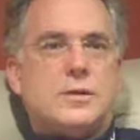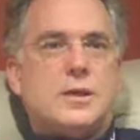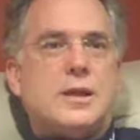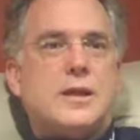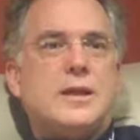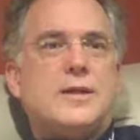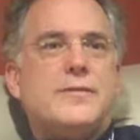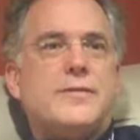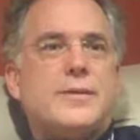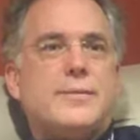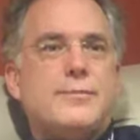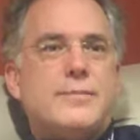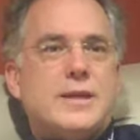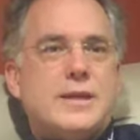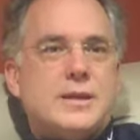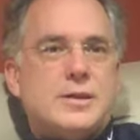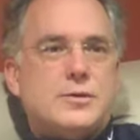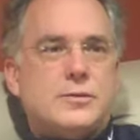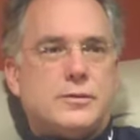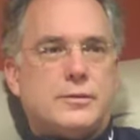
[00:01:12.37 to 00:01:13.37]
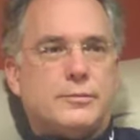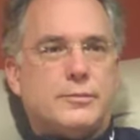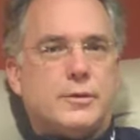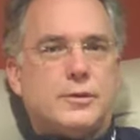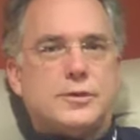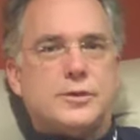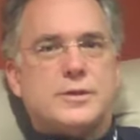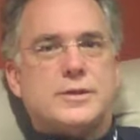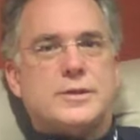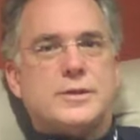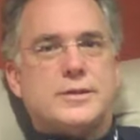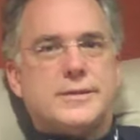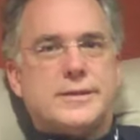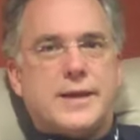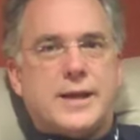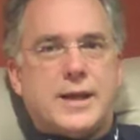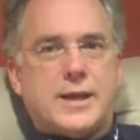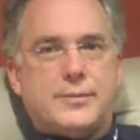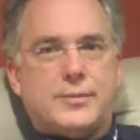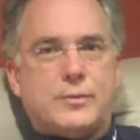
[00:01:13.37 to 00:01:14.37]
Any of the major emergencies that
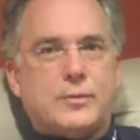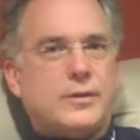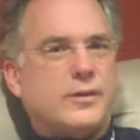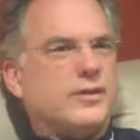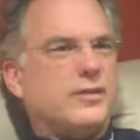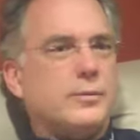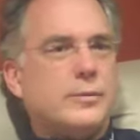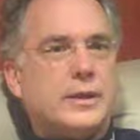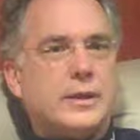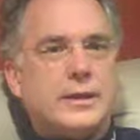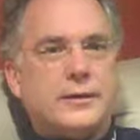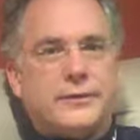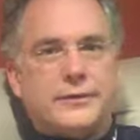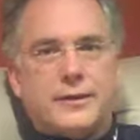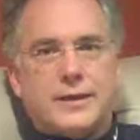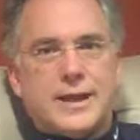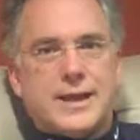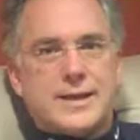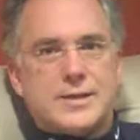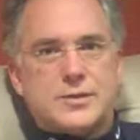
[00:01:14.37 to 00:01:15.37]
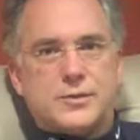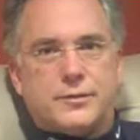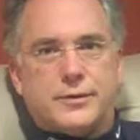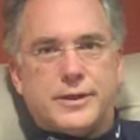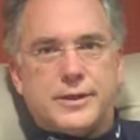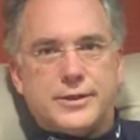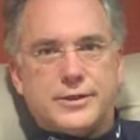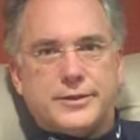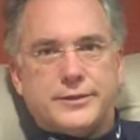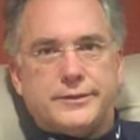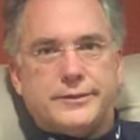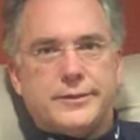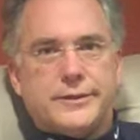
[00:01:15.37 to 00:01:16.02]
happen, whether somebody gets a laceration,